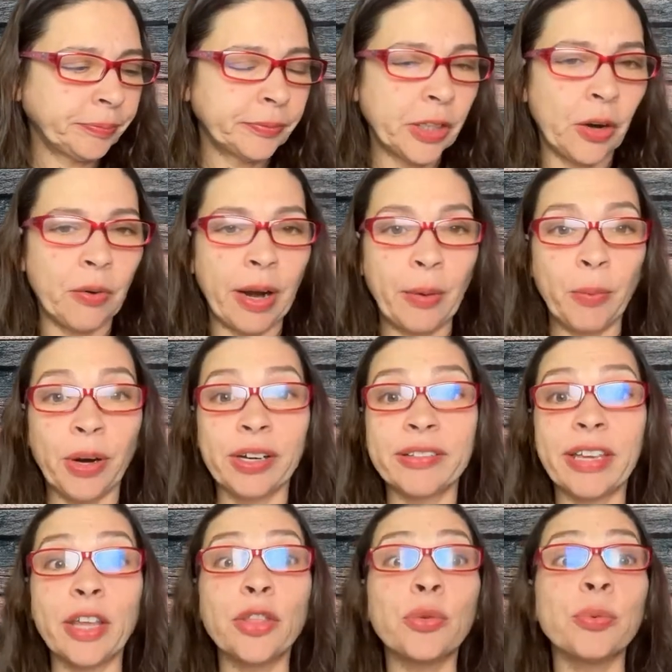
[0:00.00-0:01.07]
All right, we're going to
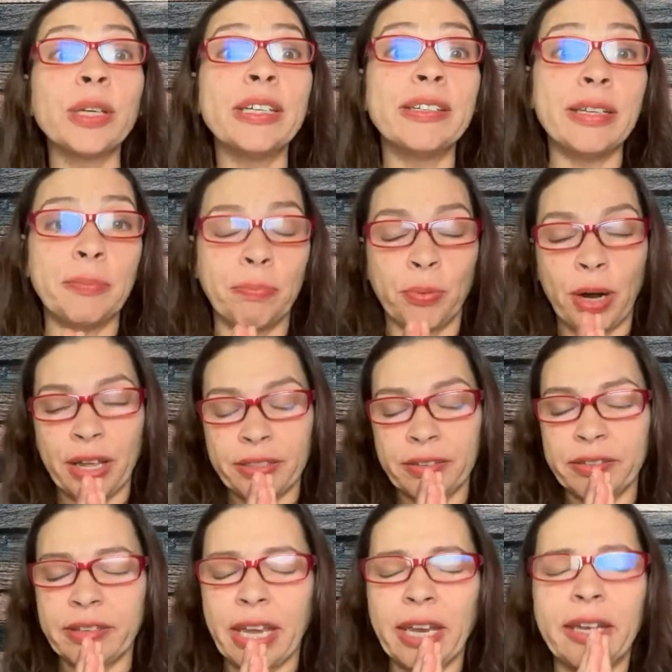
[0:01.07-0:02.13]
take 3 deep
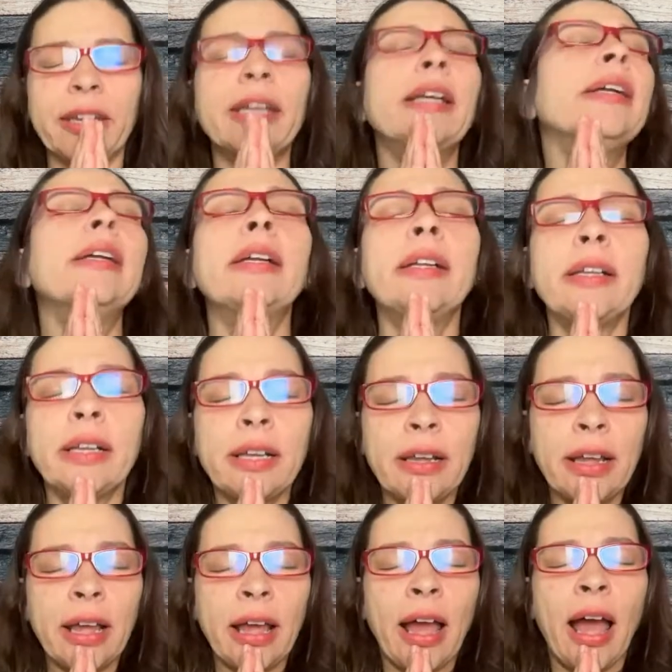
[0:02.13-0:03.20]
breaths. And
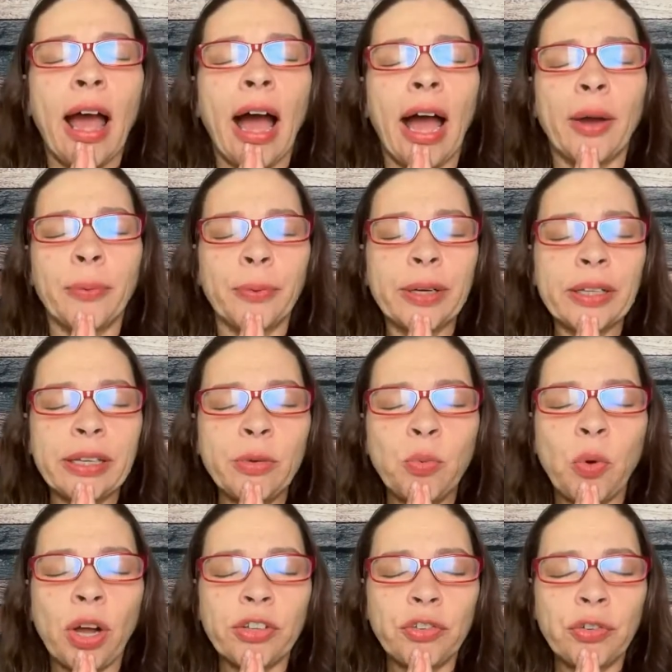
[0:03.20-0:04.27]
I really
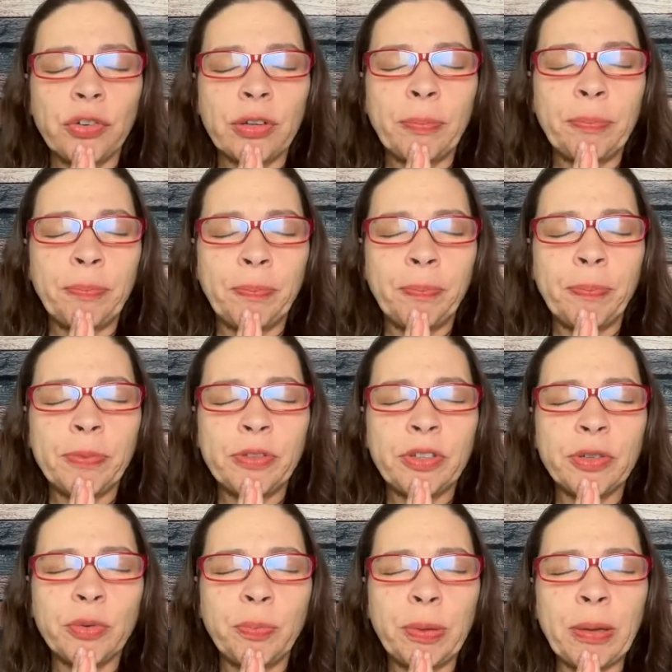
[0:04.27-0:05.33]
want you
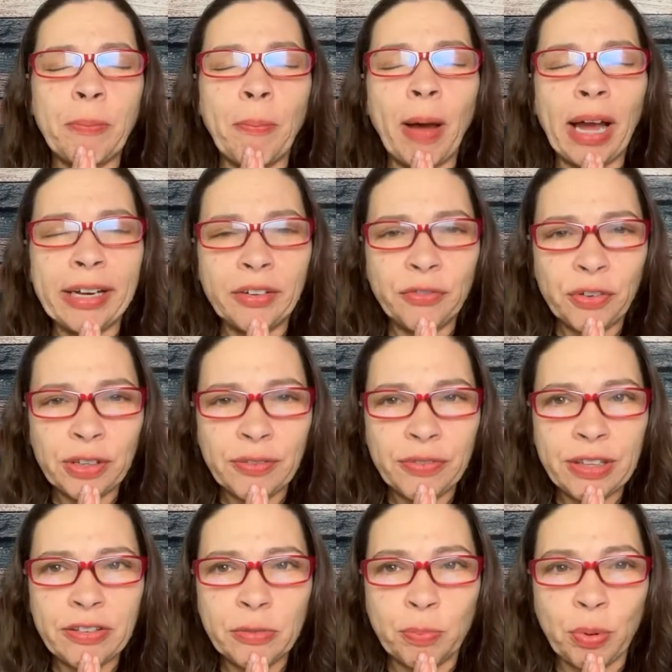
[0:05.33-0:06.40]
to be mindful of
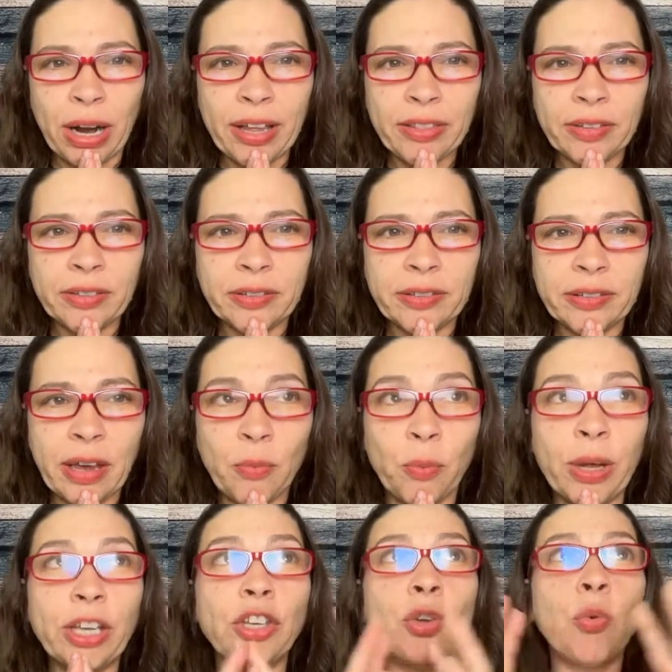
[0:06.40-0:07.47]
these breaths.
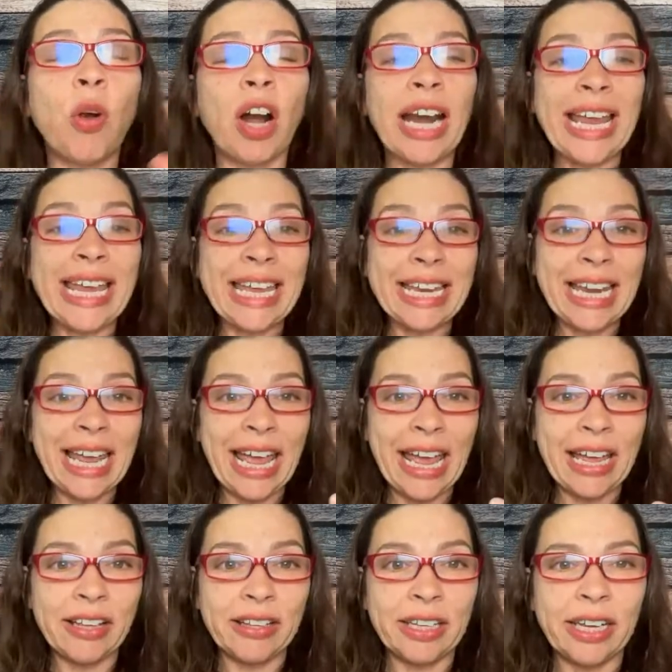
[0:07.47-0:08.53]
When you are
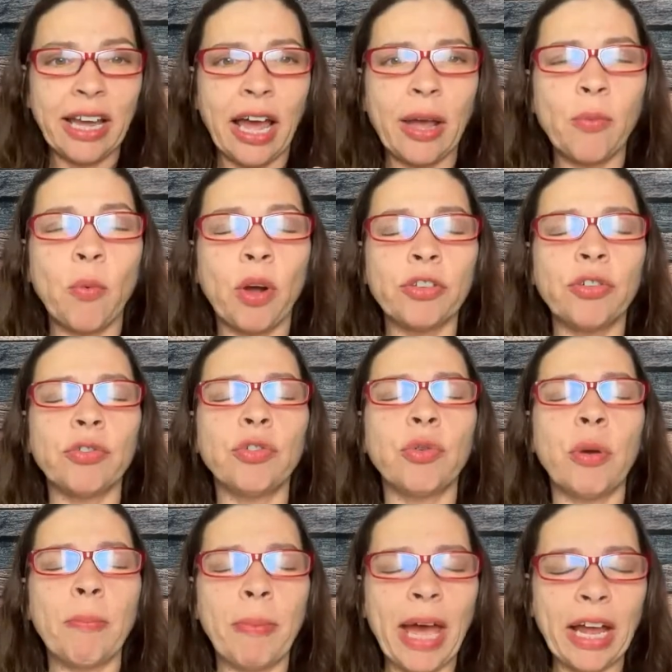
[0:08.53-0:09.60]
inhaling, I want you to
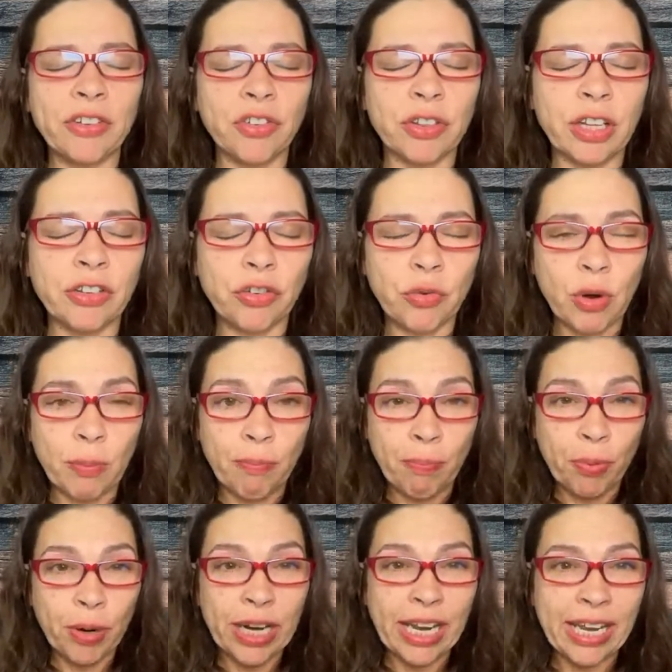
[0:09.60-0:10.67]
imagine that you are
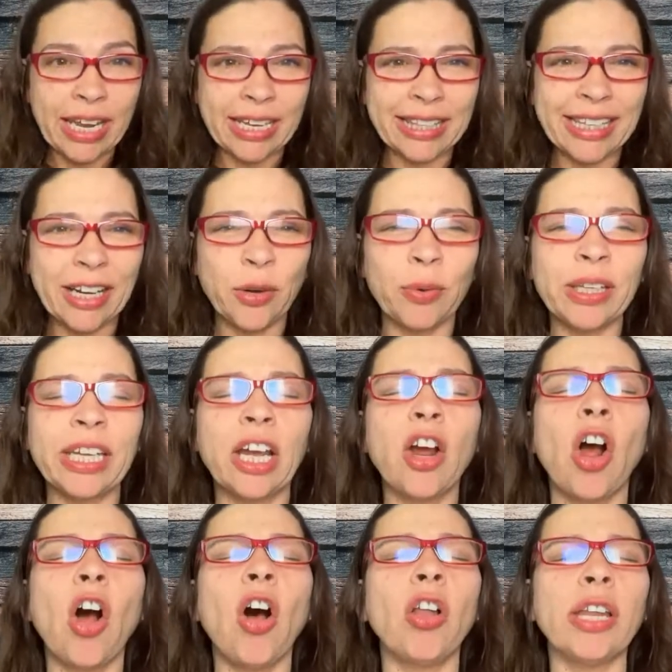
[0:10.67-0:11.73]
bringing in, literally
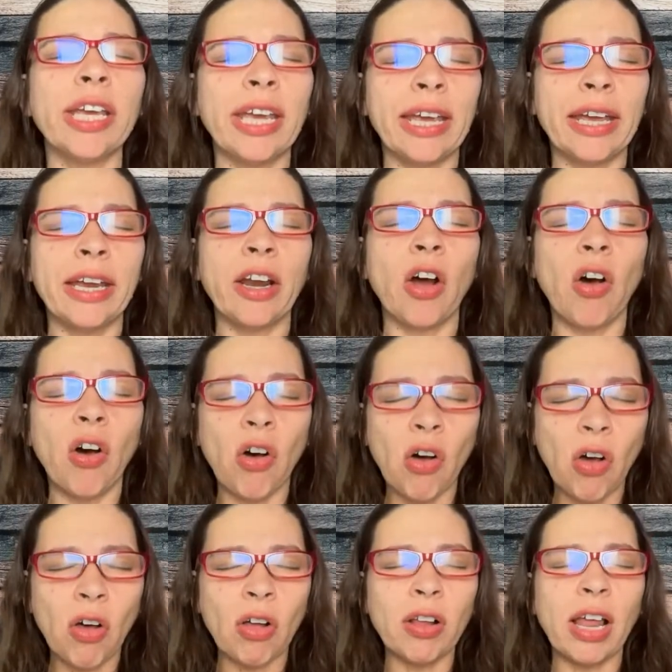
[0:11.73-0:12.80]
calling in
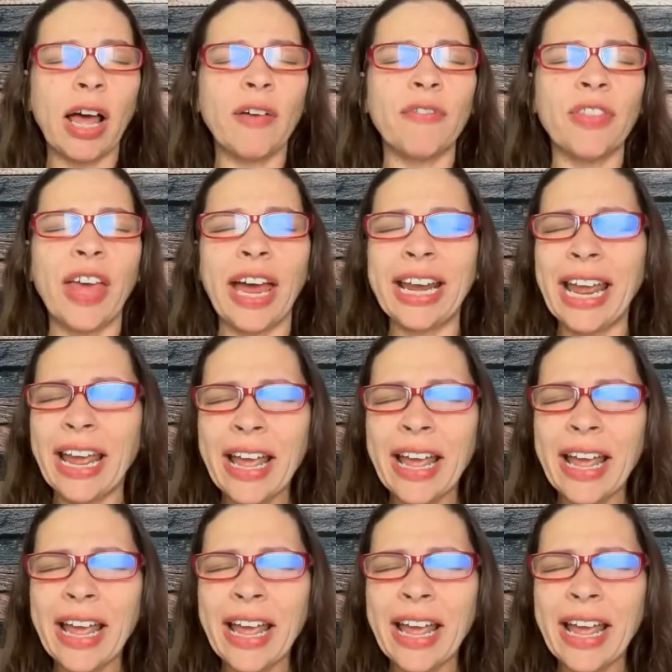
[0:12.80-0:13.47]
all of that